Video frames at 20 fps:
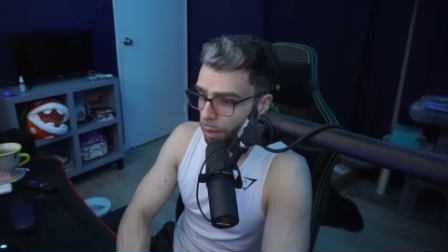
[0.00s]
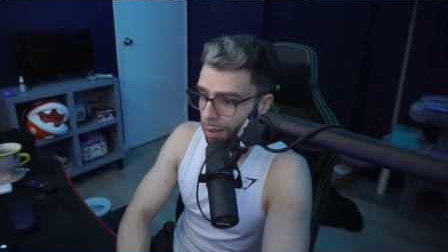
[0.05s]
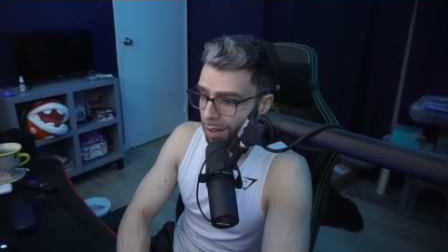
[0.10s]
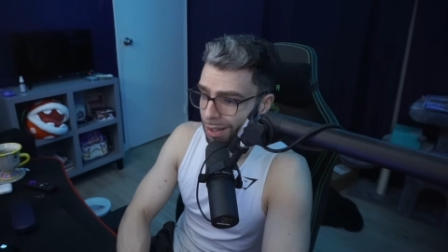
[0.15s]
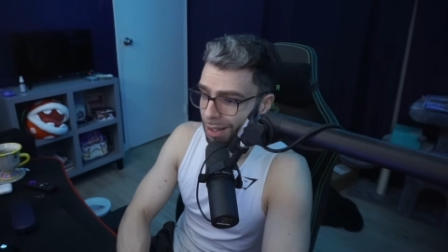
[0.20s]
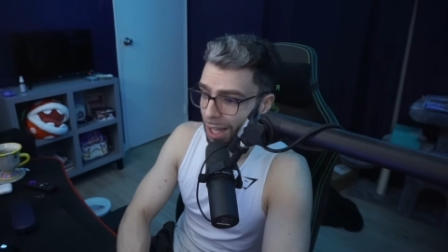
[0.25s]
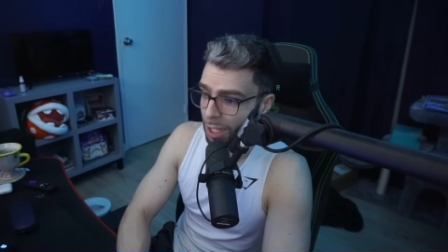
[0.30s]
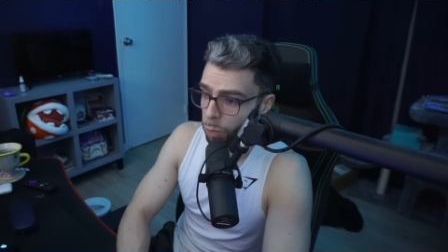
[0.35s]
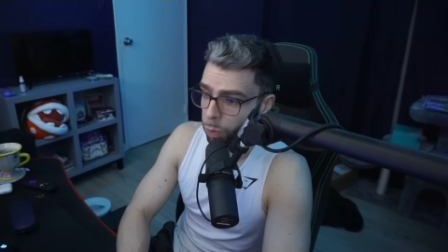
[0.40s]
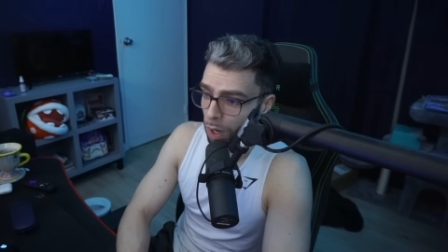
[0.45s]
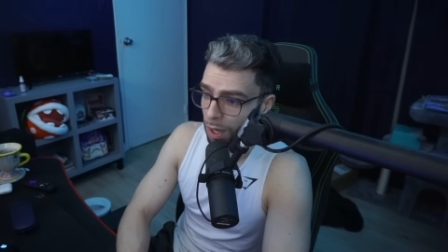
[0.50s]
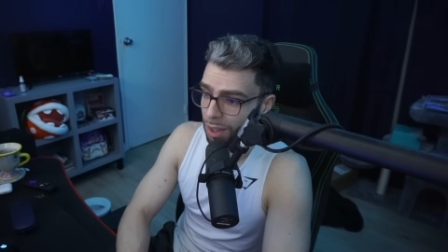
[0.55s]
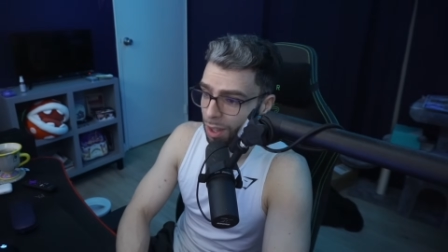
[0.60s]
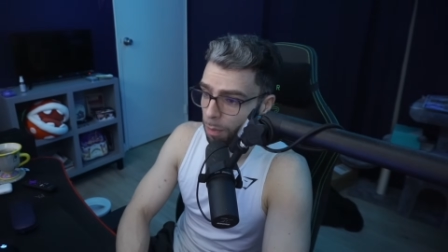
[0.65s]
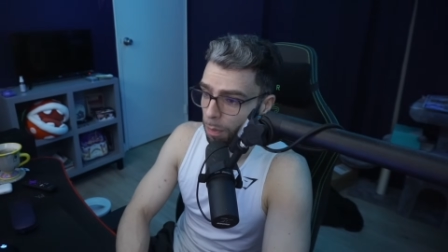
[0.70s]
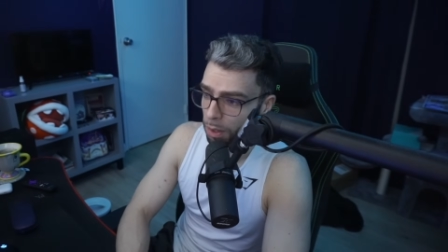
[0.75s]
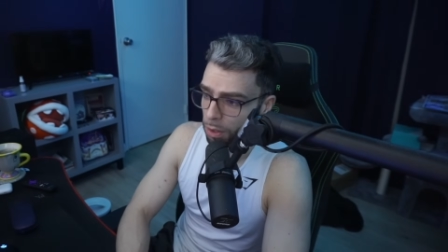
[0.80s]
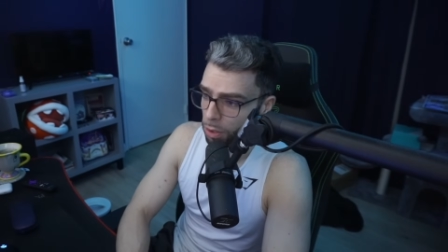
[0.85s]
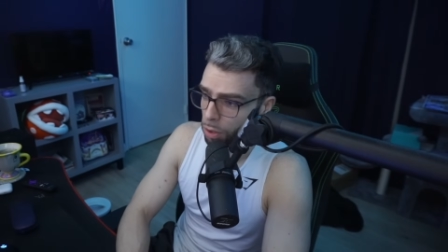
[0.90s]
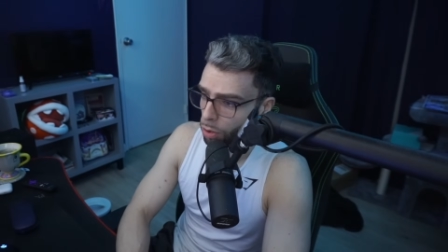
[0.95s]
and that's why they've
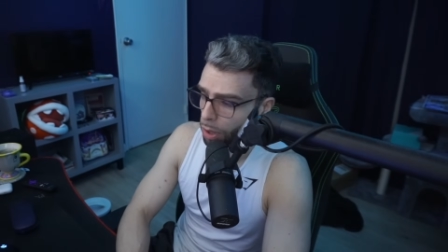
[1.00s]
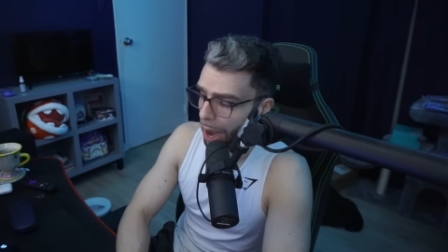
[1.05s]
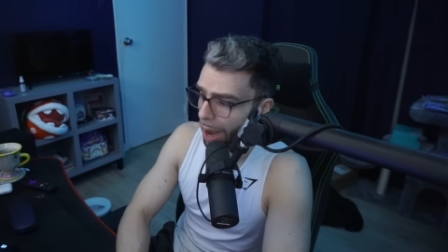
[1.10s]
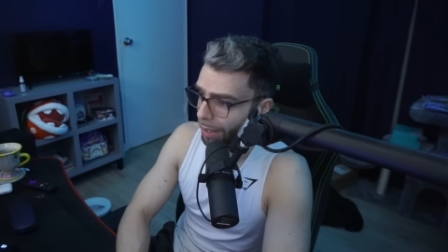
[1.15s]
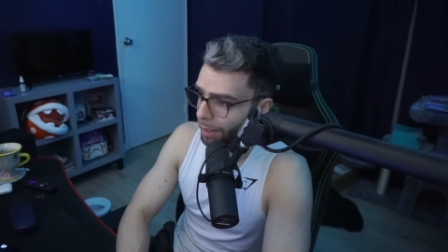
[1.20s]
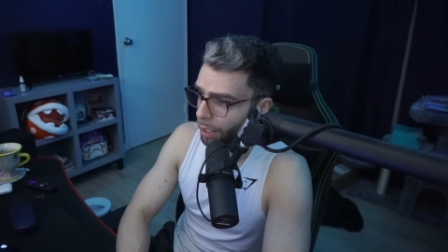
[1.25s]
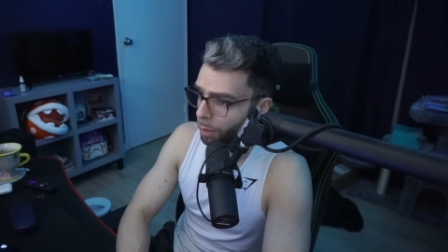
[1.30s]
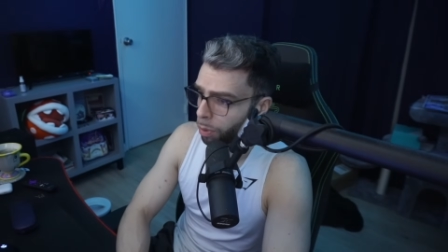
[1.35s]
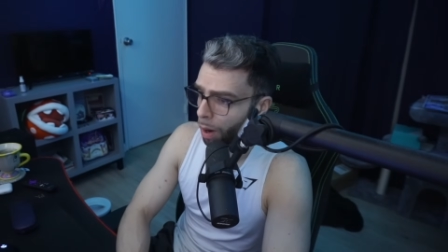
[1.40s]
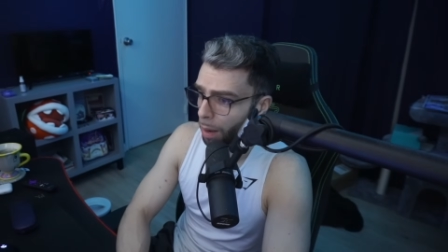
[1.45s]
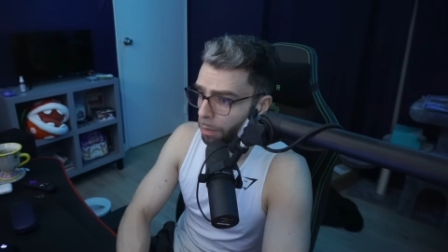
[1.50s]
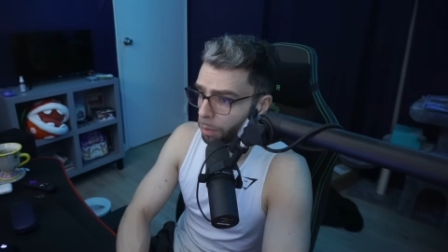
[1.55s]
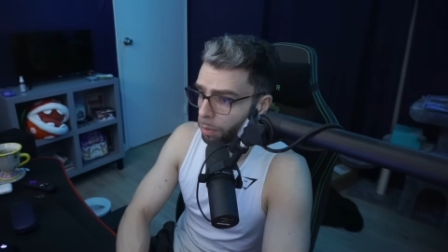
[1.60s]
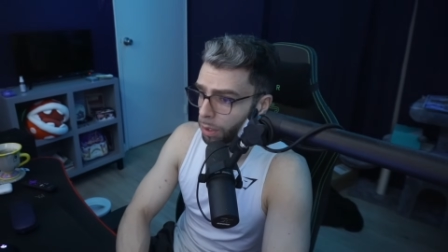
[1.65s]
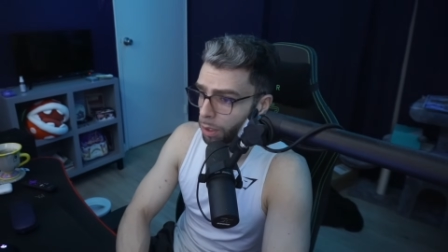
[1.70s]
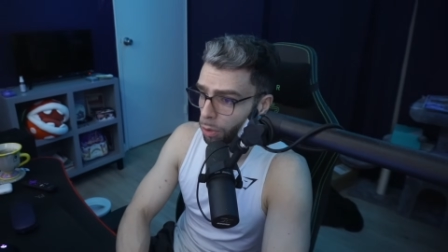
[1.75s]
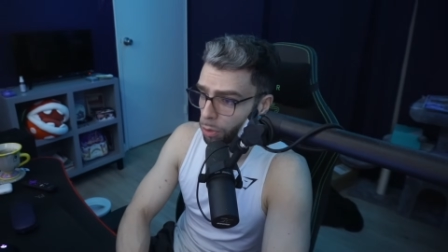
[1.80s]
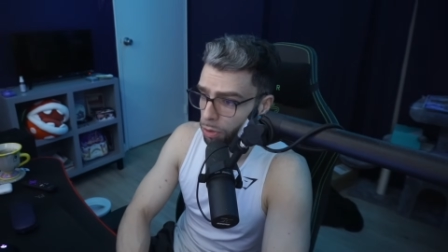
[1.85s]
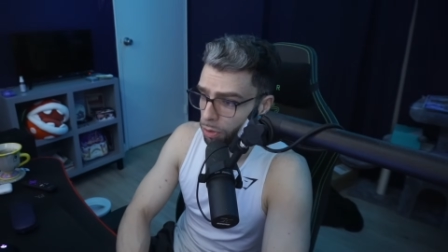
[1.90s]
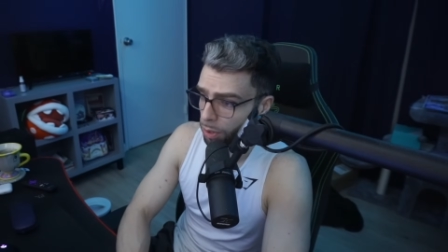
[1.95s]
been distracted,
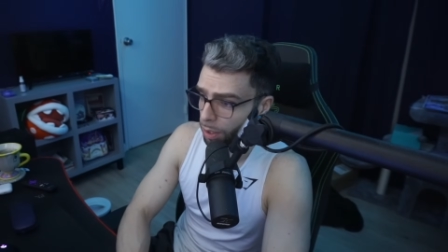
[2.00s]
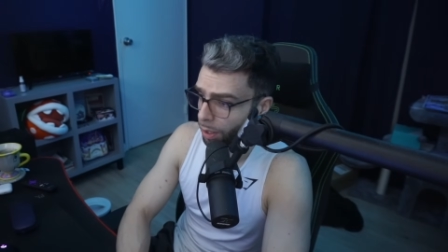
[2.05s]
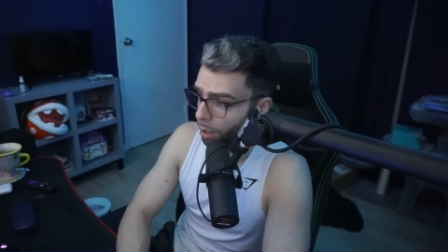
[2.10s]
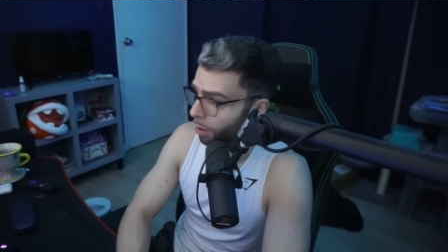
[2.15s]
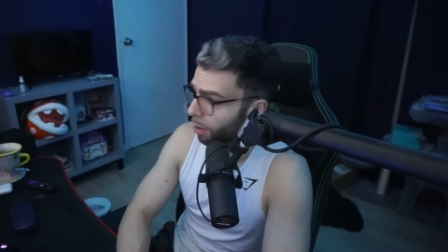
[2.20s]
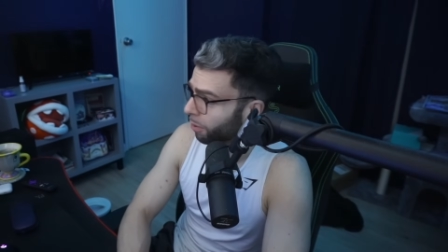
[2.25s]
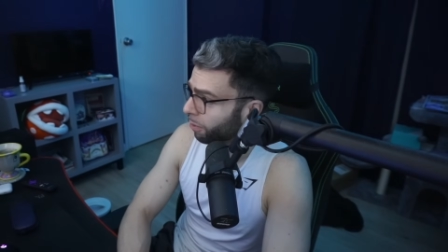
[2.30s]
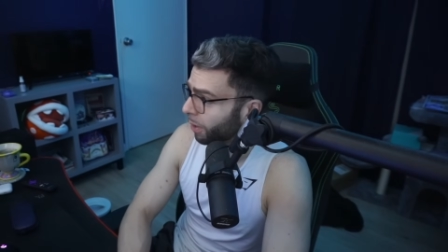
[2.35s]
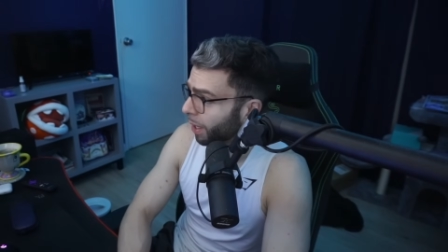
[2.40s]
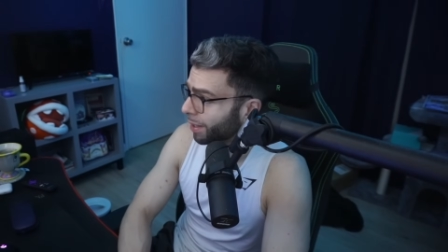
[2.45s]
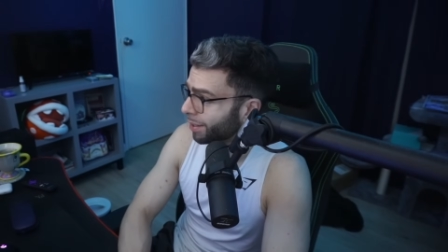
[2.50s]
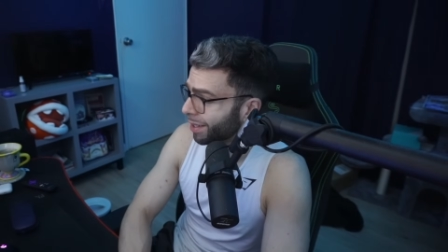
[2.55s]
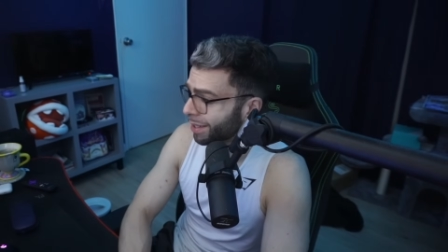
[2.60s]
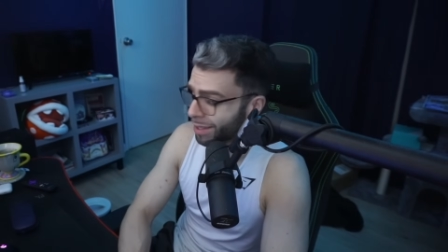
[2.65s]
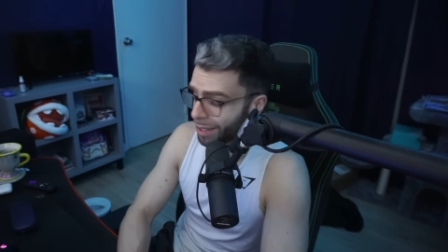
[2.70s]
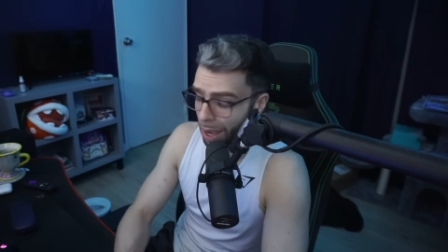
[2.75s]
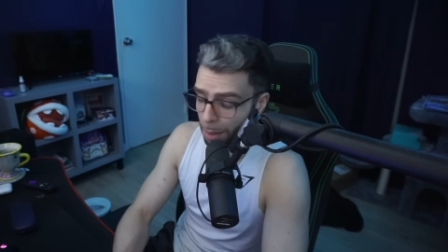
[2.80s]
probably loosening their defenses.